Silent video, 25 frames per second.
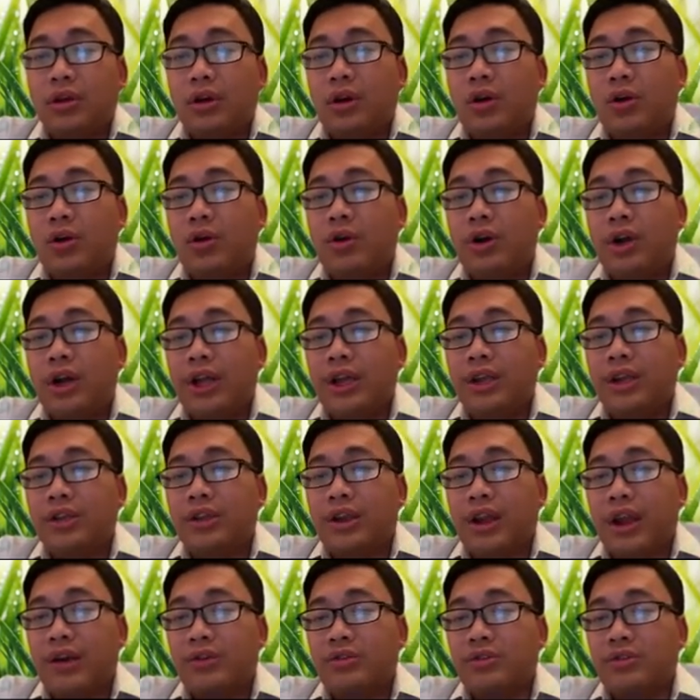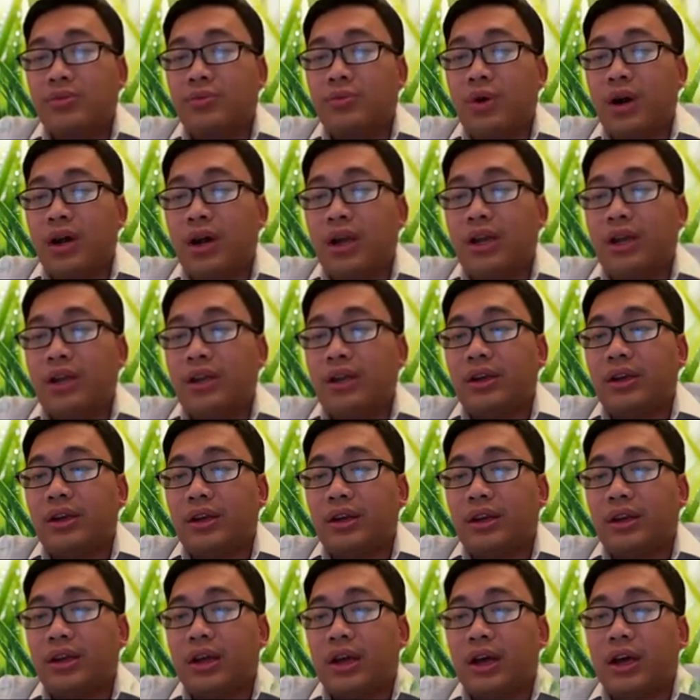Or in Algebra
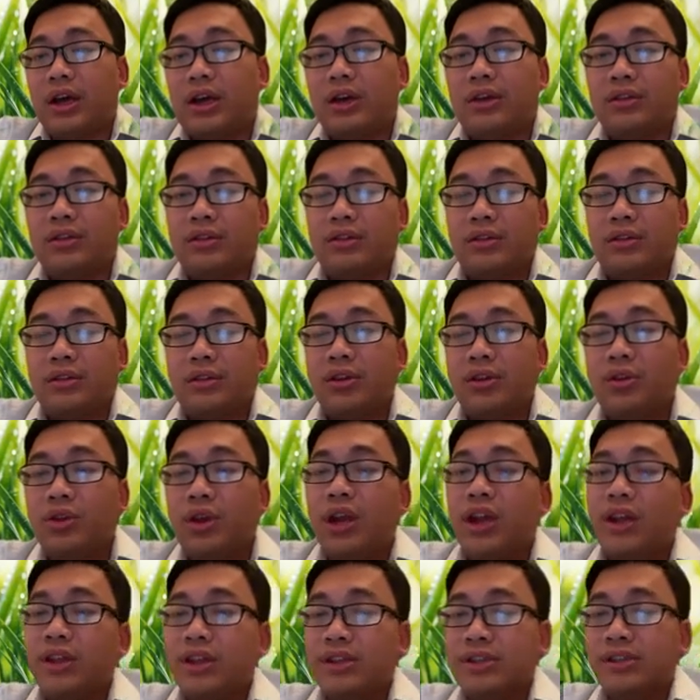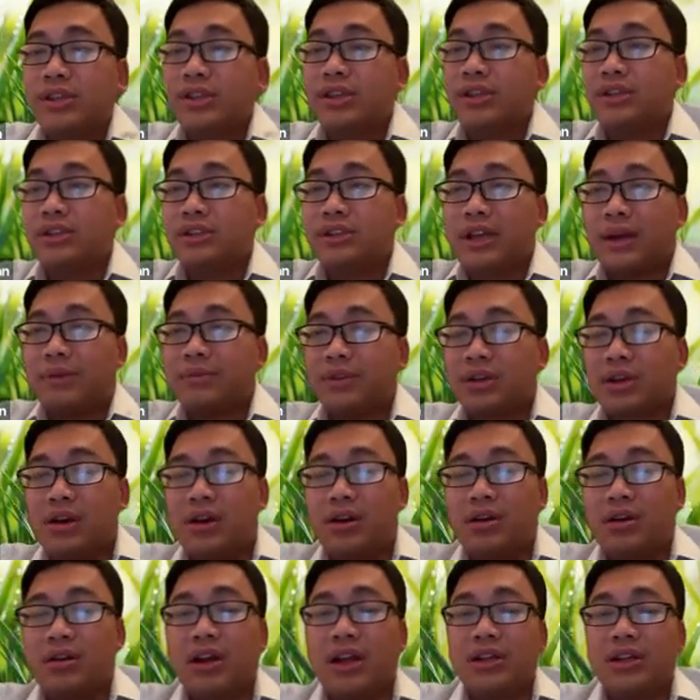1, you learn this in a chapter
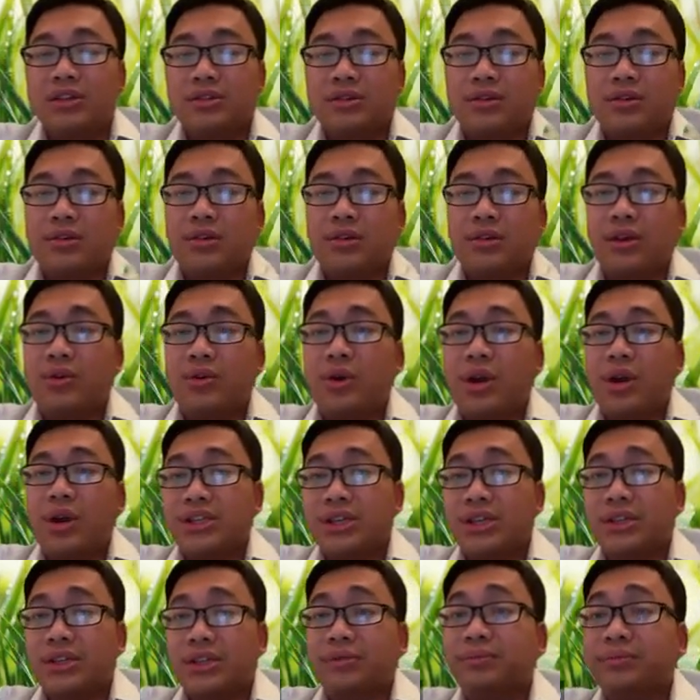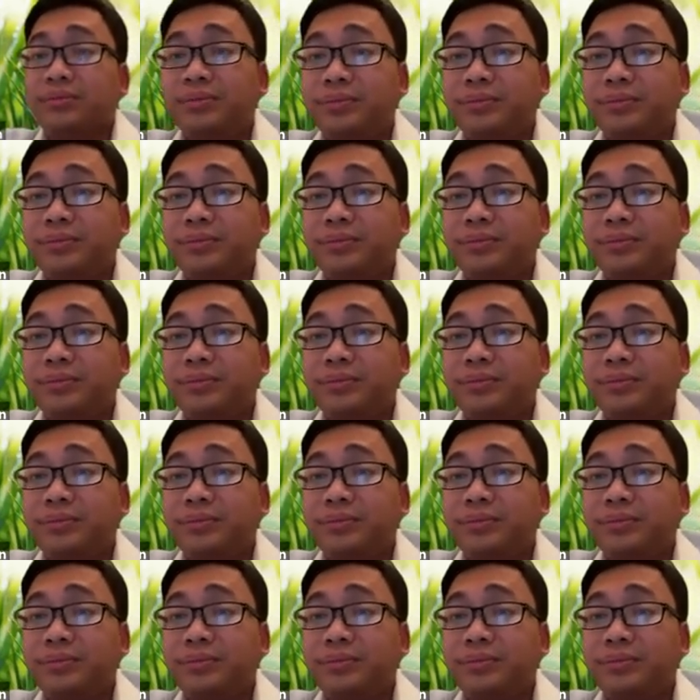called literal equation.